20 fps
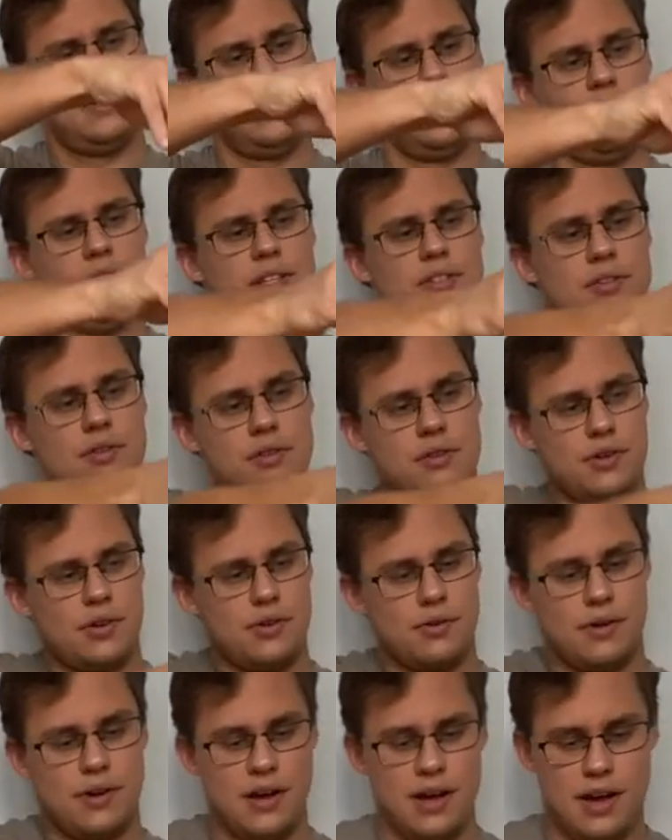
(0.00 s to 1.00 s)
Let's hook
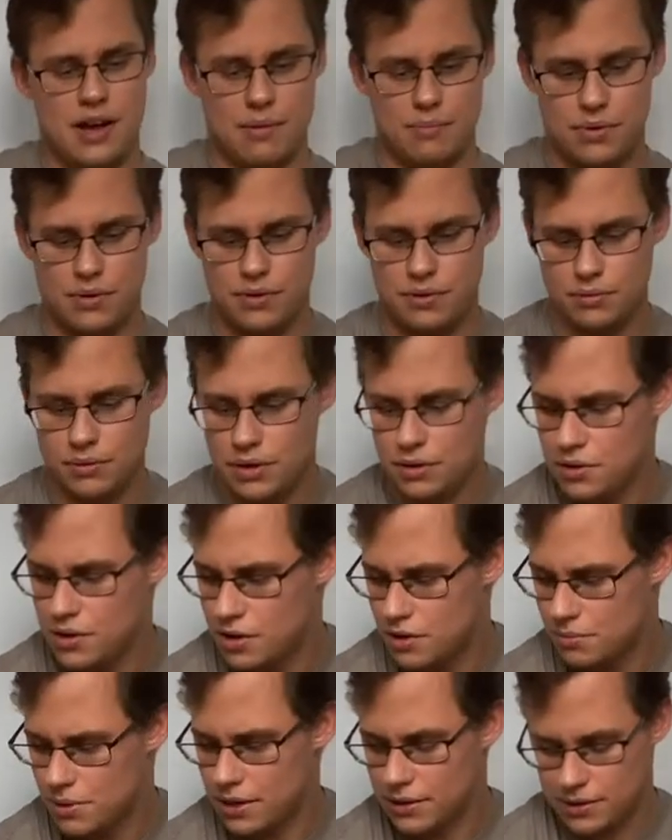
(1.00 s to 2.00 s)
her up. What do you think
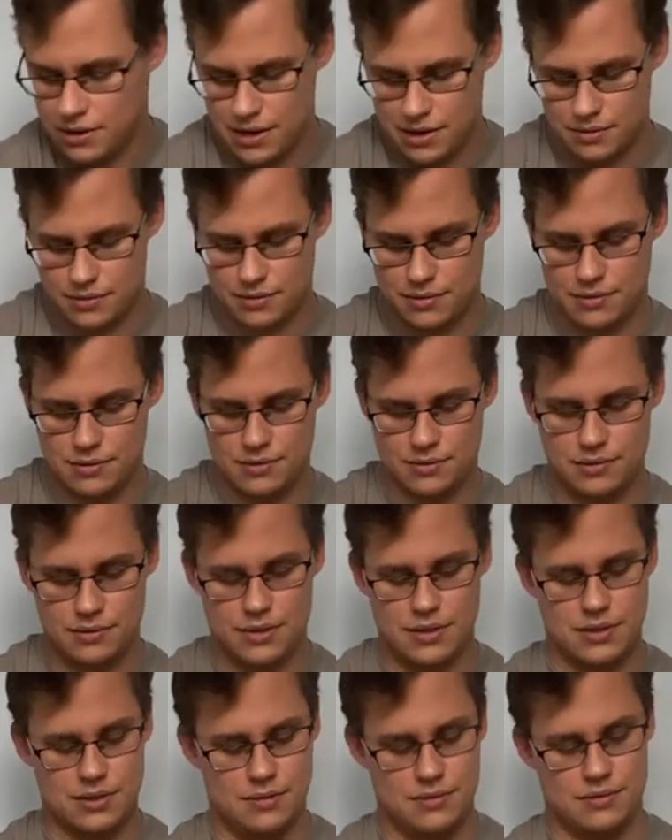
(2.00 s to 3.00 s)
about that, huh?
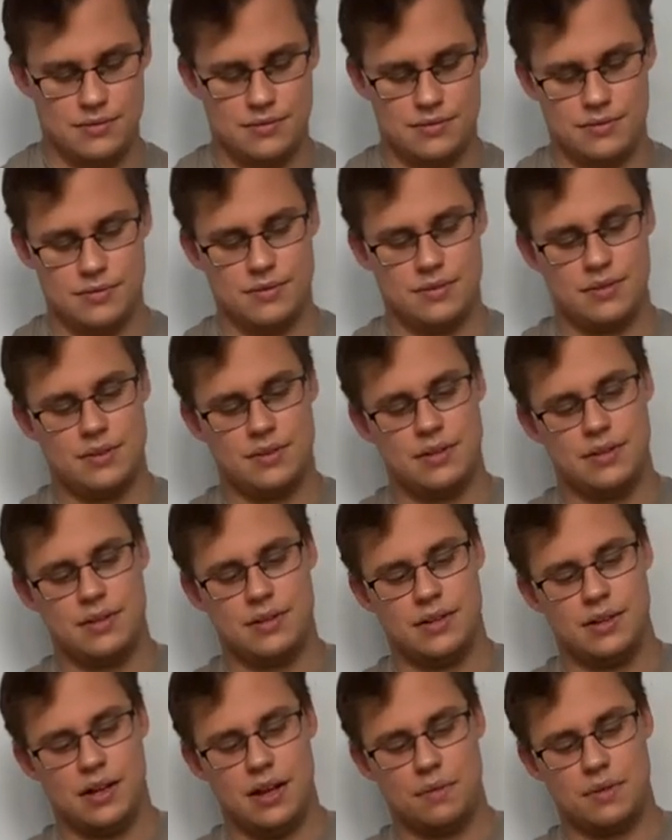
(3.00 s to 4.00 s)
Yeah?
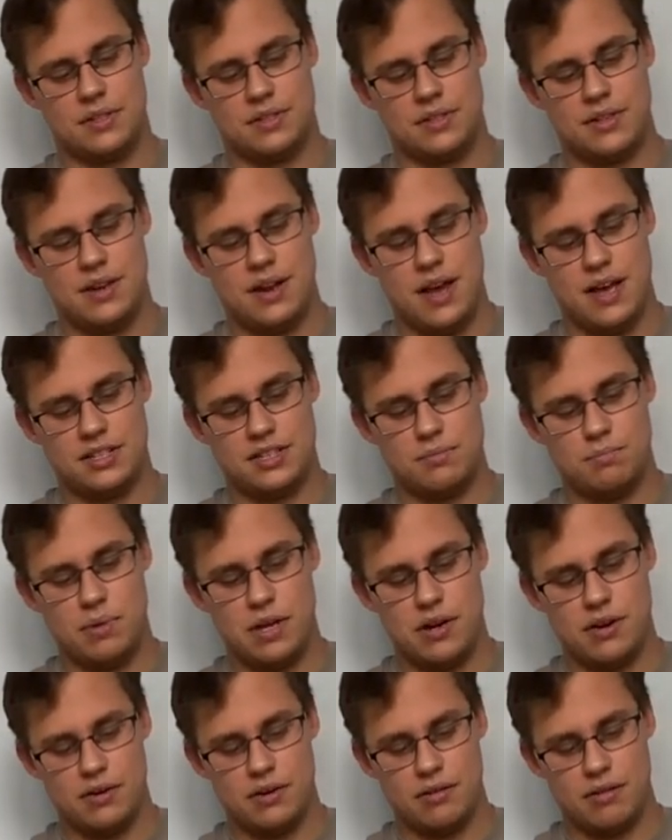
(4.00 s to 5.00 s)
Got this nice
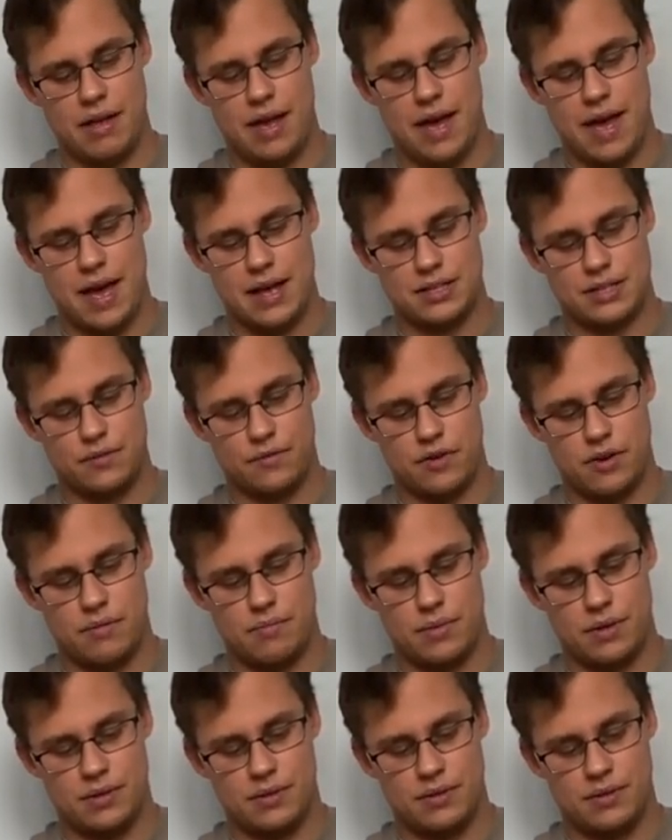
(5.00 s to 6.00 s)
beer glass
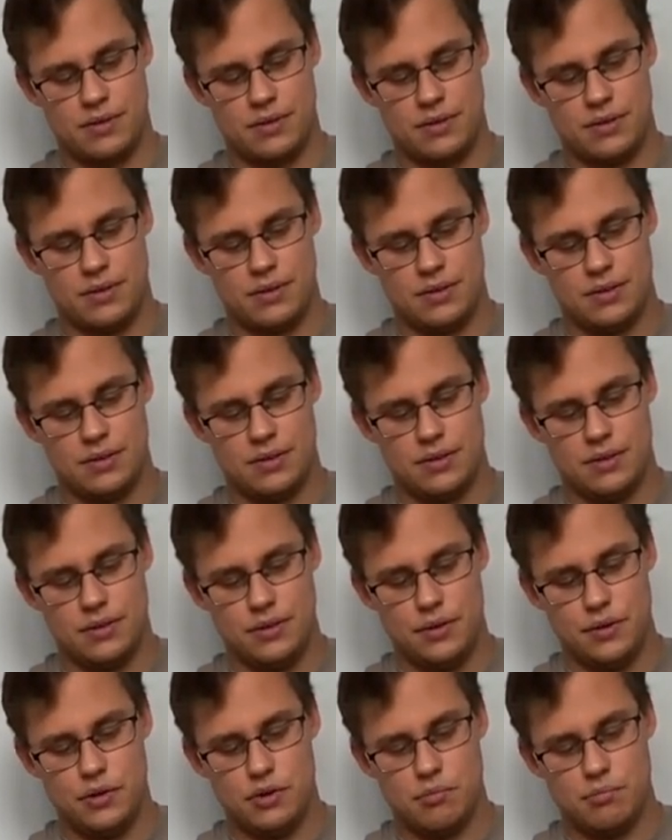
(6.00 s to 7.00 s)
from
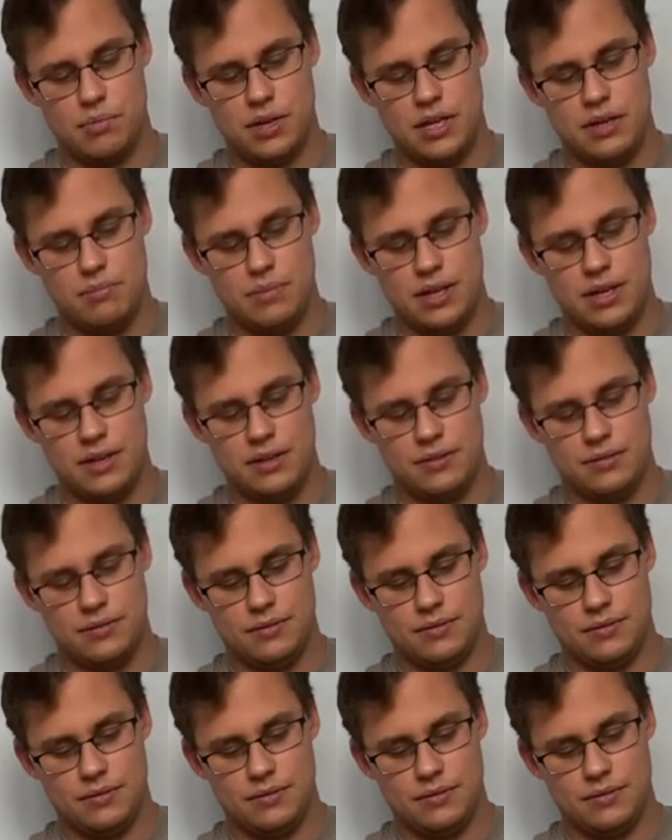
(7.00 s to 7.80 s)
your Mimi.